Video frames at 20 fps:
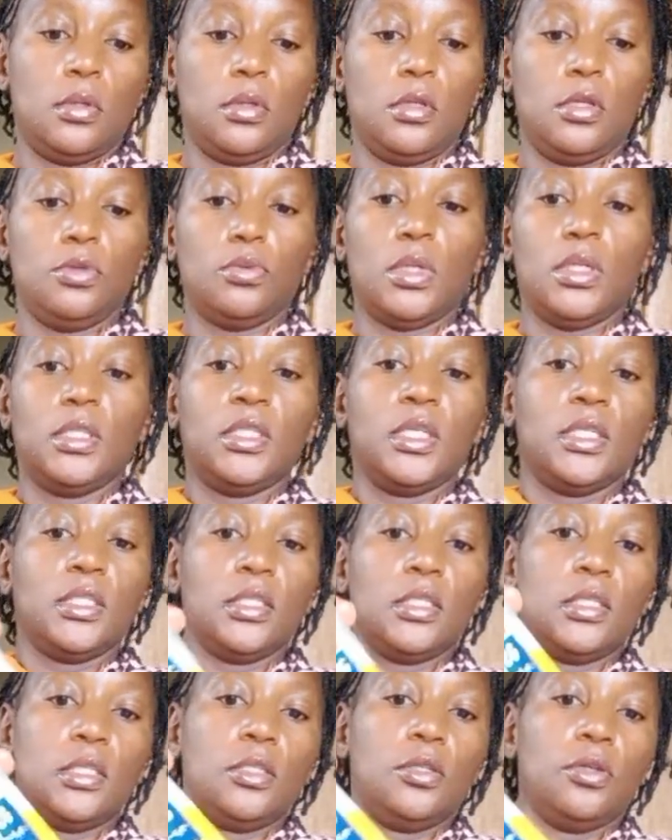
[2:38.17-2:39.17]
This one just
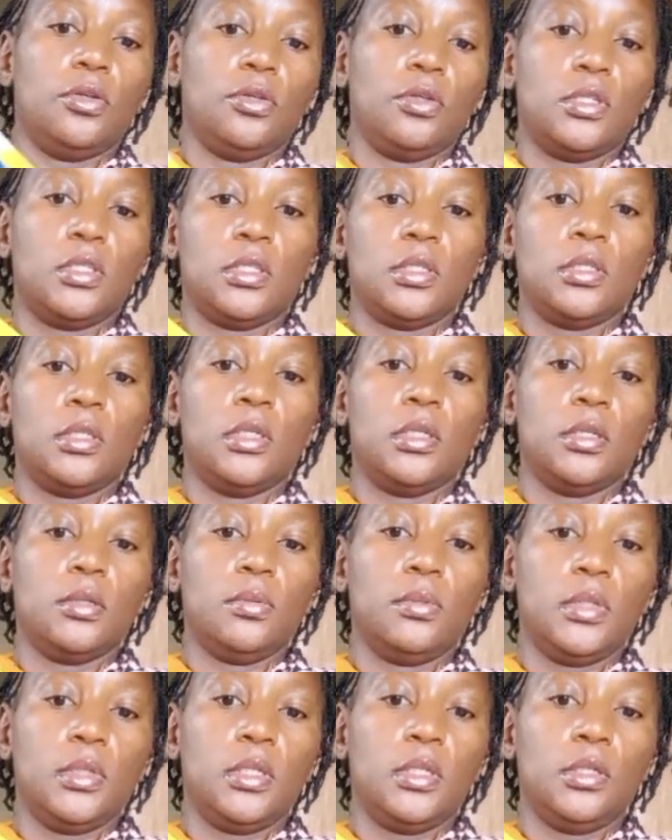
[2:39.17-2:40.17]
need hot
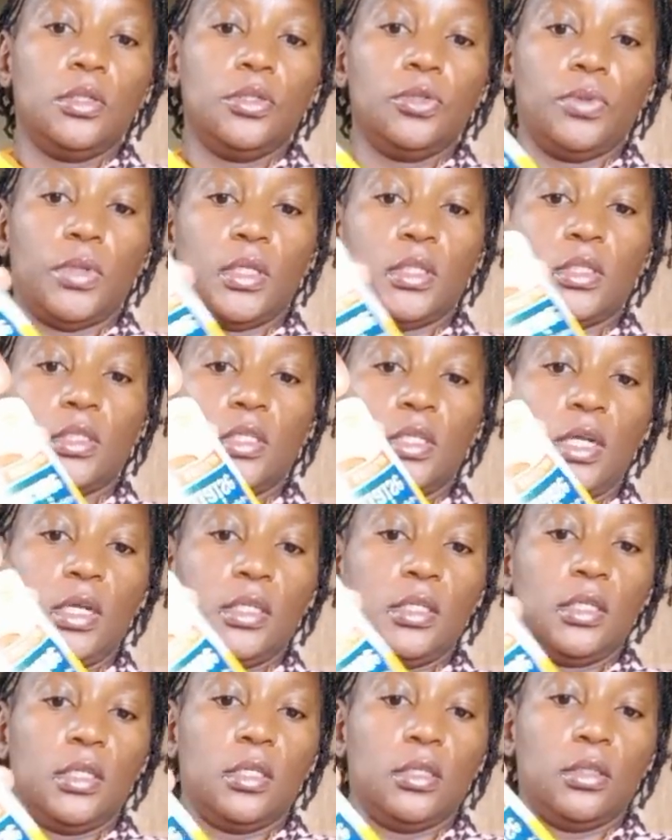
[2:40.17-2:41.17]
liquid to
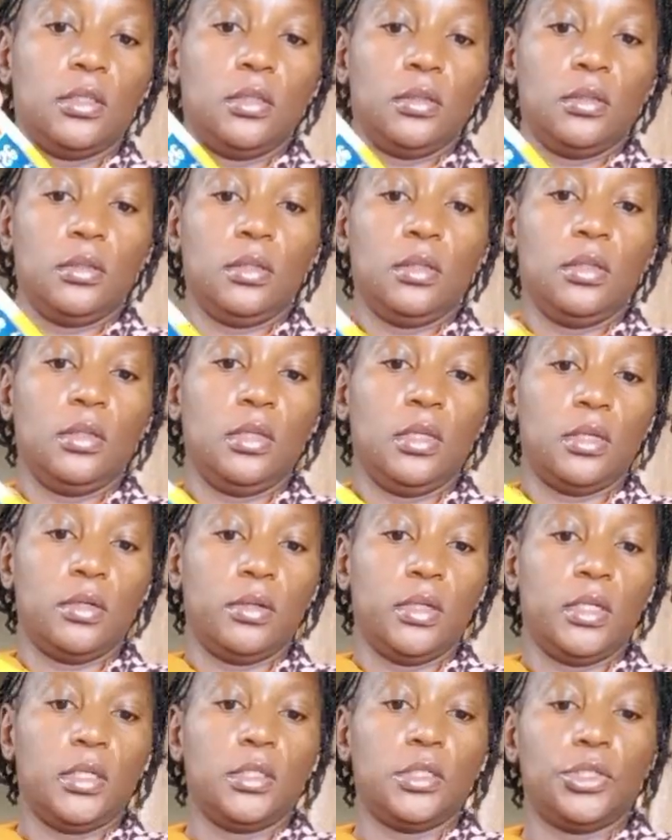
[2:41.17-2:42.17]
extract the
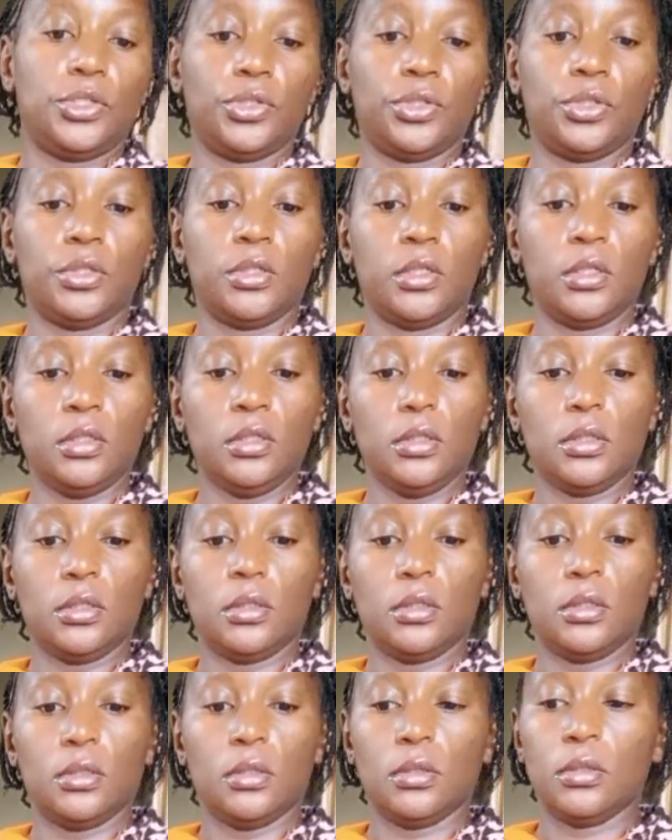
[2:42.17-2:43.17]
red. Yes.
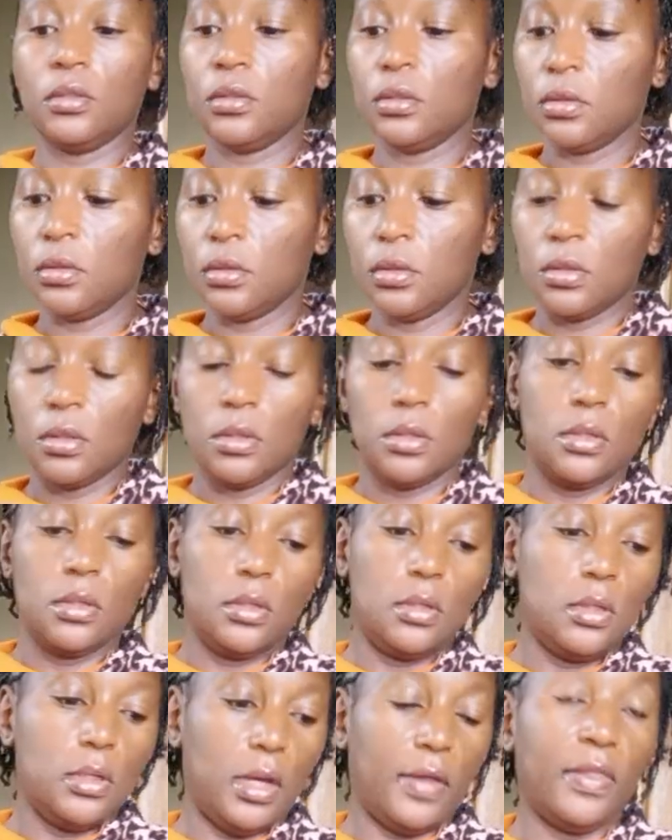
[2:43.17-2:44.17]

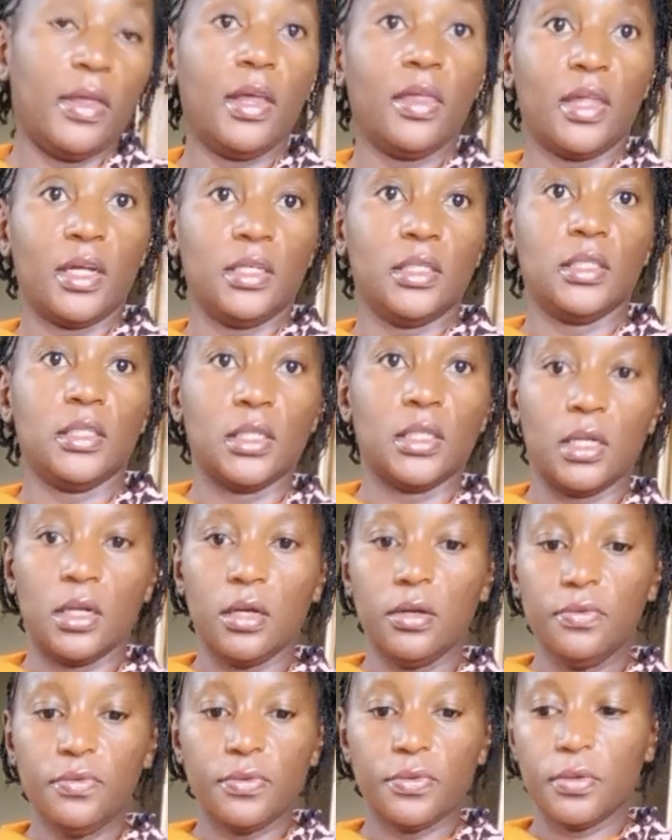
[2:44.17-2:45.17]
I think that is
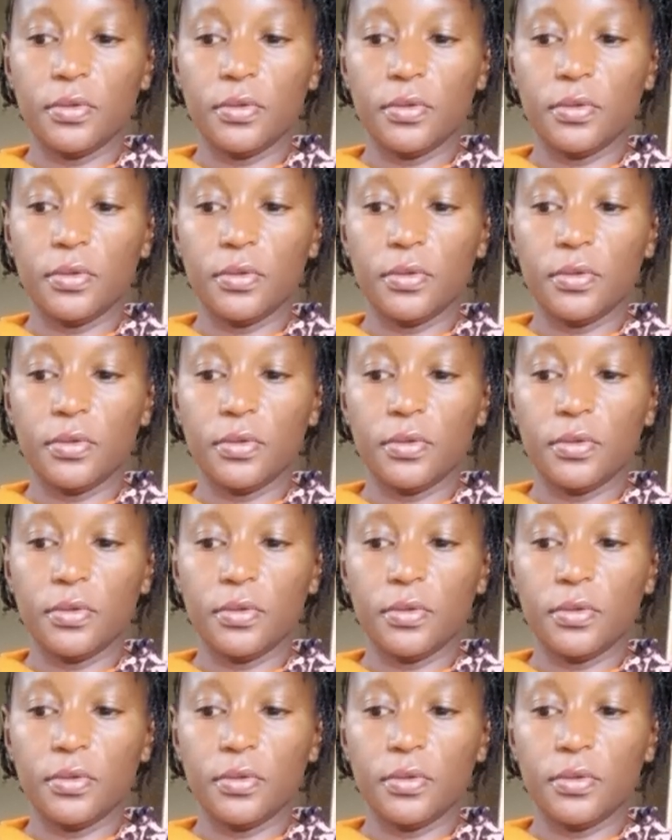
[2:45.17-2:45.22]
enough.